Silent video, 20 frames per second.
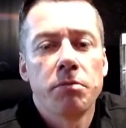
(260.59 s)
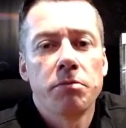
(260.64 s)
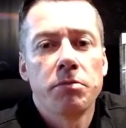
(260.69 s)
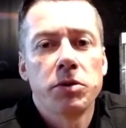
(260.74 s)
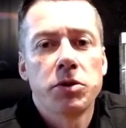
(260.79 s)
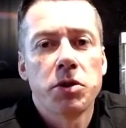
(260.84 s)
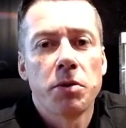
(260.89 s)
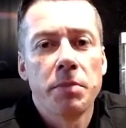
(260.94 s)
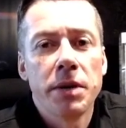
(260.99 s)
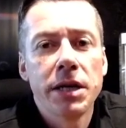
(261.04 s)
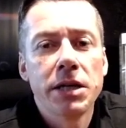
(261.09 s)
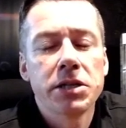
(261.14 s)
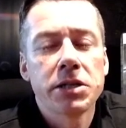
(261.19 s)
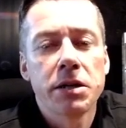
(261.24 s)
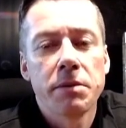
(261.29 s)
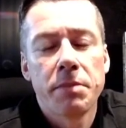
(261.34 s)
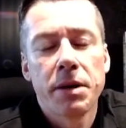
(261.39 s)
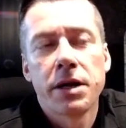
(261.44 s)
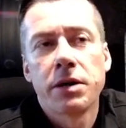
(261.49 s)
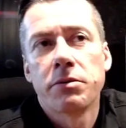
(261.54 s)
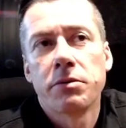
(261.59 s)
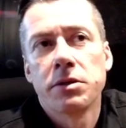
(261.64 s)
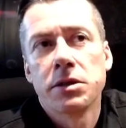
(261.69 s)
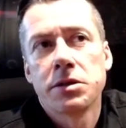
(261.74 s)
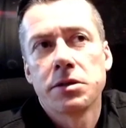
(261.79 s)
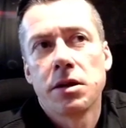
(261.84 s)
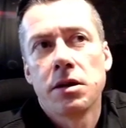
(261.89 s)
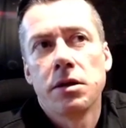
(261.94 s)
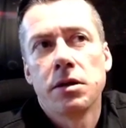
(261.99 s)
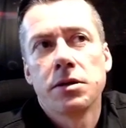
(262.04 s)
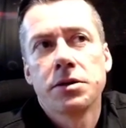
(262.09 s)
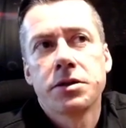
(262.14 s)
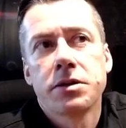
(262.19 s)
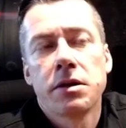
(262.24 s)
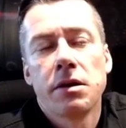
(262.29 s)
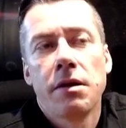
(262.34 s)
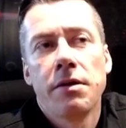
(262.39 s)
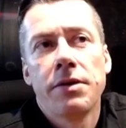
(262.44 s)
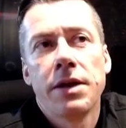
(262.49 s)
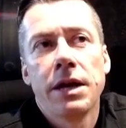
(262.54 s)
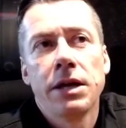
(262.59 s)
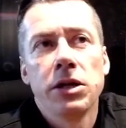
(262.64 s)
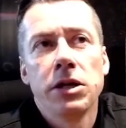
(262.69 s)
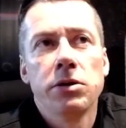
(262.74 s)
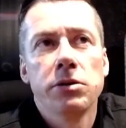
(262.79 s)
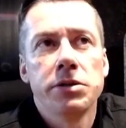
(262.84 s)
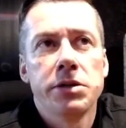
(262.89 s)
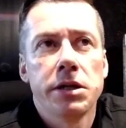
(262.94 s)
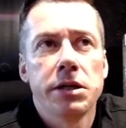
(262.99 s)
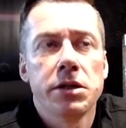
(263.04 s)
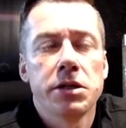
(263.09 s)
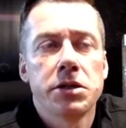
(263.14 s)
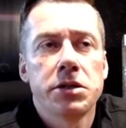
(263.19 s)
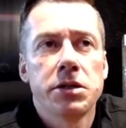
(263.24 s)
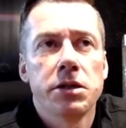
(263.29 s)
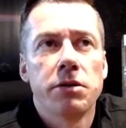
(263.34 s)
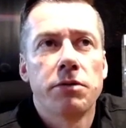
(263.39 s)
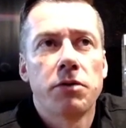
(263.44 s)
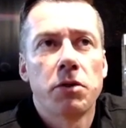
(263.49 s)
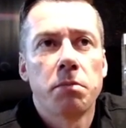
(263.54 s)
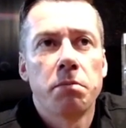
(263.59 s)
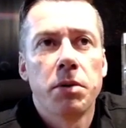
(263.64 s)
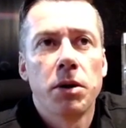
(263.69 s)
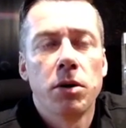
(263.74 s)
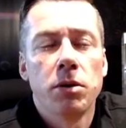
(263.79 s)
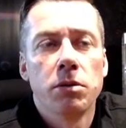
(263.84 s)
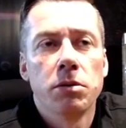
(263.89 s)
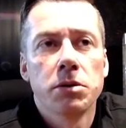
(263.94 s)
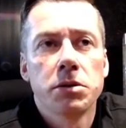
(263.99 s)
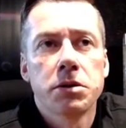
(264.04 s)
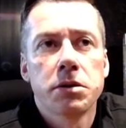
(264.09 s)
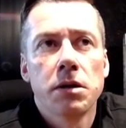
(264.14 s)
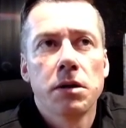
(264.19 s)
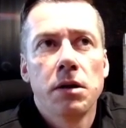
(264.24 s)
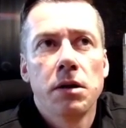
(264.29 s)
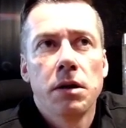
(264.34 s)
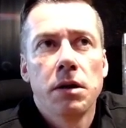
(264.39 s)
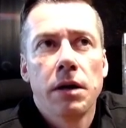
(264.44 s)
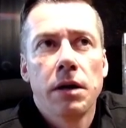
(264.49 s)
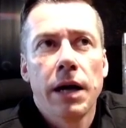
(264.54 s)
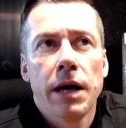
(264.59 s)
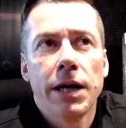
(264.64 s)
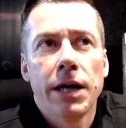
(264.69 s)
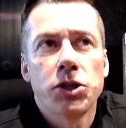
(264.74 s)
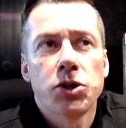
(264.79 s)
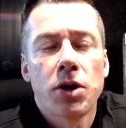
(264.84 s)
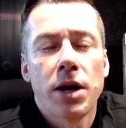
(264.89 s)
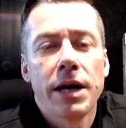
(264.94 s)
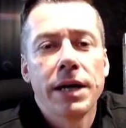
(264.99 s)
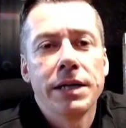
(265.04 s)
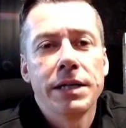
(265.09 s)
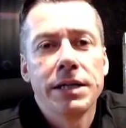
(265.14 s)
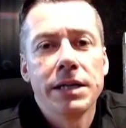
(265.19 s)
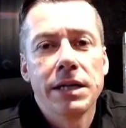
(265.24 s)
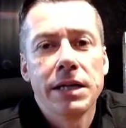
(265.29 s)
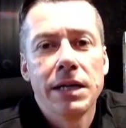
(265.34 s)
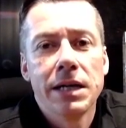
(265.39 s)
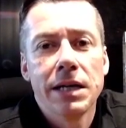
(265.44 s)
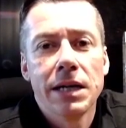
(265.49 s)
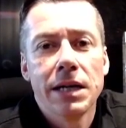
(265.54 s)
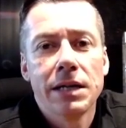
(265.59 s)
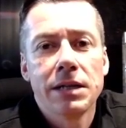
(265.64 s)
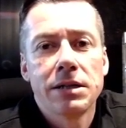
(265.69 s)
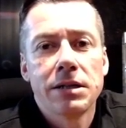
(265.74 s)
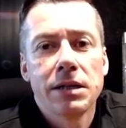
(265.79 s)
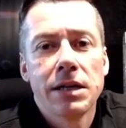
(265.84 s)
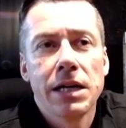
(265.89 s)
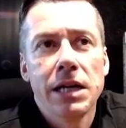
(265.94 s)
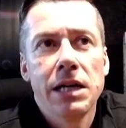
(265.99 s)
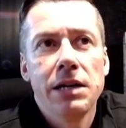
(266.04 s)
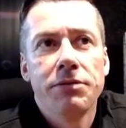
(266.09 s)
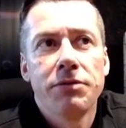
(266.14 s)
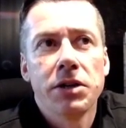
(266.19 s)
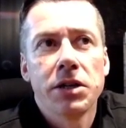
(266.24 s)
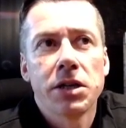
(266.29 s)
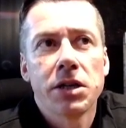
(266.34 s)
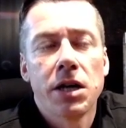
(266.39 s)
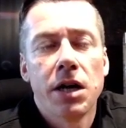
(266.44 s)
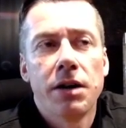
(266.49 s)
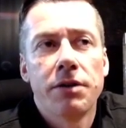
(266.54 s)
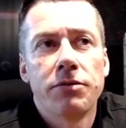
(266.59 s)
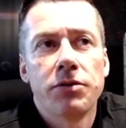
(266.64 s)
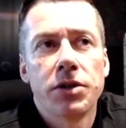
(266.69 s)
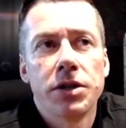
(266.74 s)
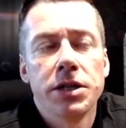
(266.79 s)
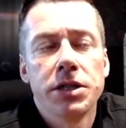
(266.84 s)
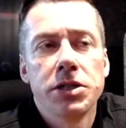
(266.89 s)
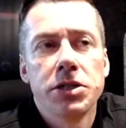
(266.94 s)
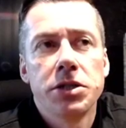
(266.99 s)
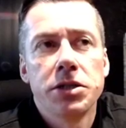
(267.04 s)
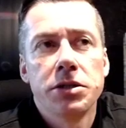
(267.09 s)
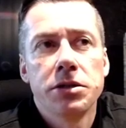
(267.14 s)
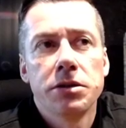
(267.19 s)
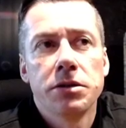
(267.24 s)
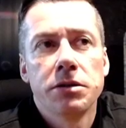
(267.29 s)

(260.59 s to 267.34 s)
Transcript: tremendously better results than using the silver poles and trying to get even coverage